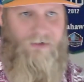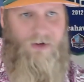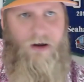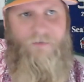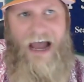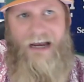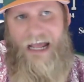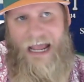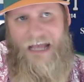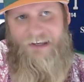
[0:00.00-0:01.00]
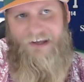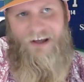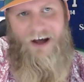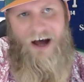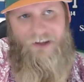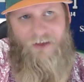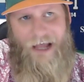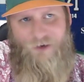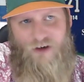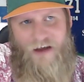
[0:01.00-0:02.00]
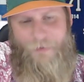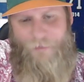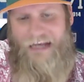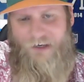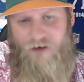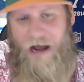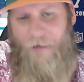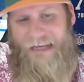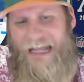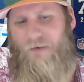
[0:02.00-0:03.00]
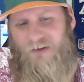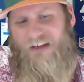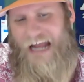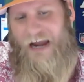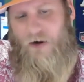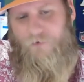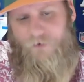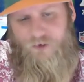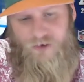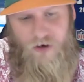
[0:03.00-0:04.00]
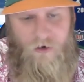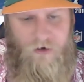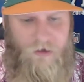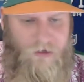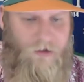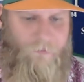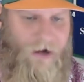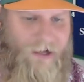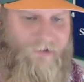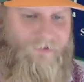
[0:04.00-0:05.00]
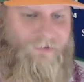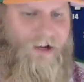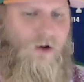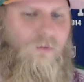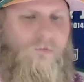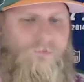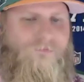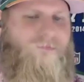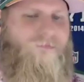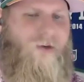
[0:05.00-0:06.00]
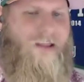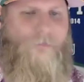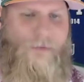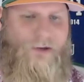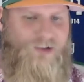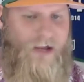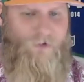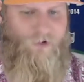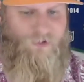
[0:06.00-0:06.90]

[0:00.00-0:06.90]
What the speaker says: could have had a hit on a line drive that Pena dropped. It was an error for sure, but, you know, with maybe generous